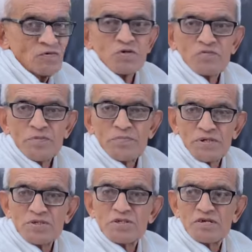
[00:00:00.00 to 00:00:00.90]
what we
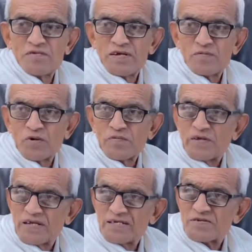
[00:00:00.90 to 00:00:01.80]
perceive and what
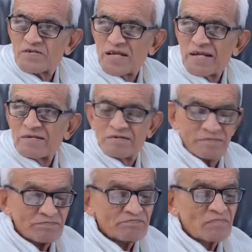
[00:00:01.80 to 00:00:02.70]
we understand.
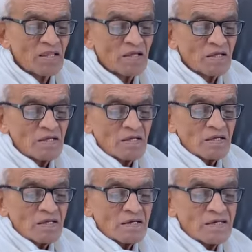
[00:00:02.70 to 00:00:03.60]

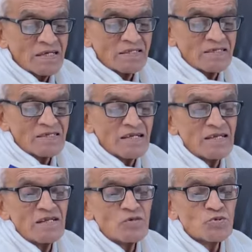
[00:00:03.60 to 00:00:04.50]
Death is
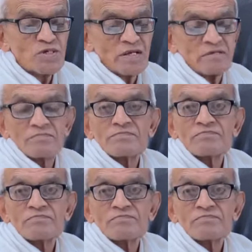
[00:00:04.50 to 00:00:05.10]
an illusion.